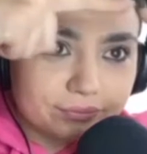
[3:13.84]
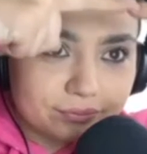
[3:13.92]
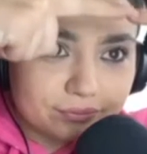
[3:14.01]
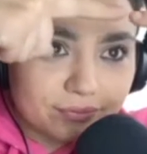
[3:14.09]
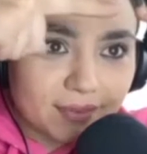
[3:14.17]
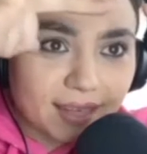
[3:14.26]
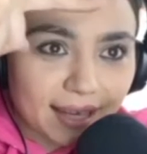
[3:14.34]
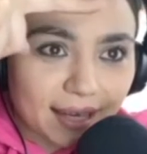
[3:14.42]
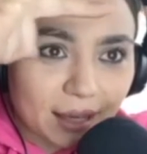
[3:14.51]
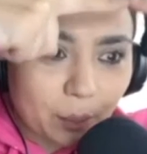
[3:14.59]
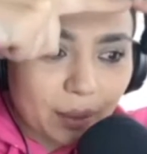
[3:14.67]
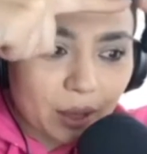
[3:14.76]
thing
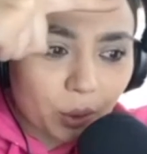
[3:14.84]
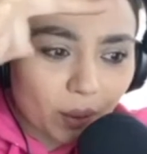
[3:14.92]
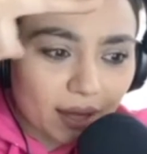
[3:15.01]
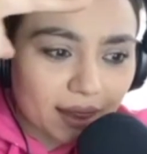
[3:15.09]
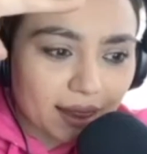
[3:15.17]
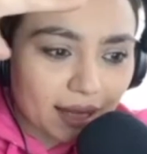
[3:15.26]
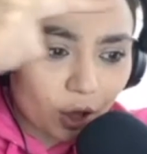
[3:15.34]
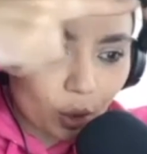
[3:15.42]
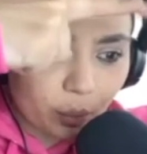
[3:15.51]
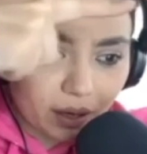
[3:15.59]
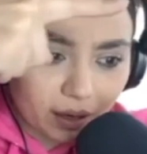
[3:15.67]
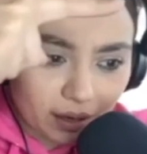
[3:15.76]
between the
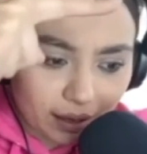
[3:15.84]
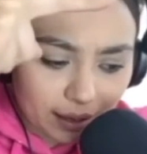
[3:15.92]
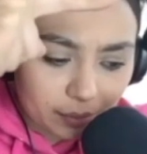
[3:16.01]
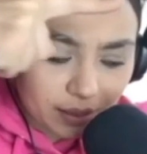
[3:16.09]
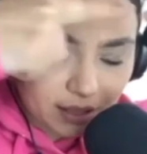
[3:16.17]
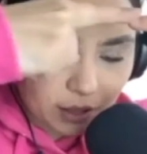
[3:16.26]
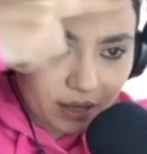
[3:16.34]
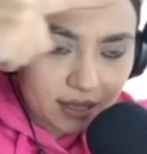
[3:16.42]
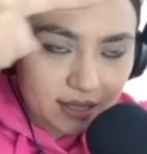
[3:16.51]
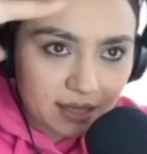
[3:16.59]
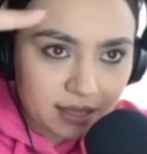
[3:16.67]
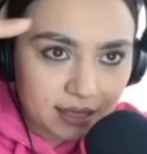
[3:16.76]
global climate
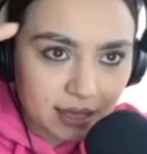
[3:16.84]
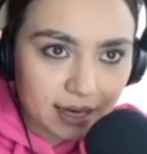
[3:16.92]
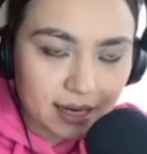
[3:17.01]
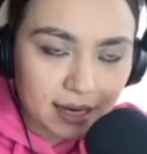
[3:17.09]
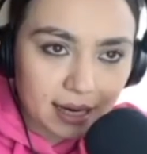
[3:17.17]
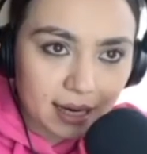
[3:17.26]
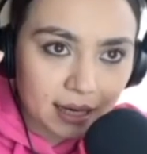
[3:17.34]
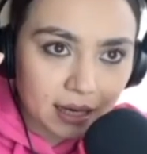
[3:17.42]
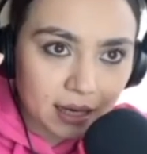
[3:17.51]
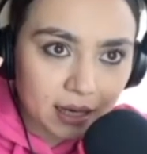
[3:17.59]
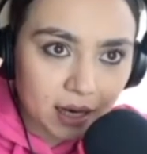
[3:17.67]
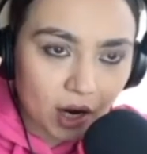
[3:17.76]
crisis and then
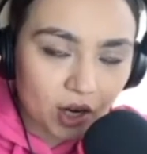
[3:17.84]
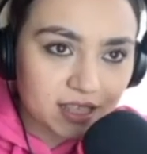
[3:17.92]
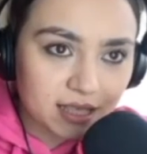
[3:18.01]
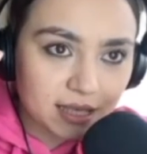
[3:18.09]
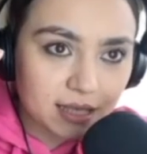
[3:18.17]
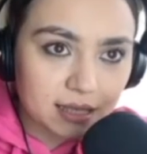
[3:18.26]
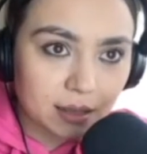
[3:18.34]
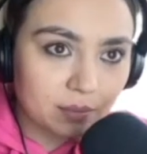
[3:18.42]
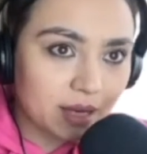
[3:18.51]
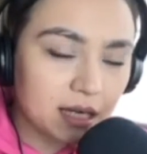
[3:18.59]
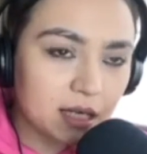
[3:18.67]
us eating meat.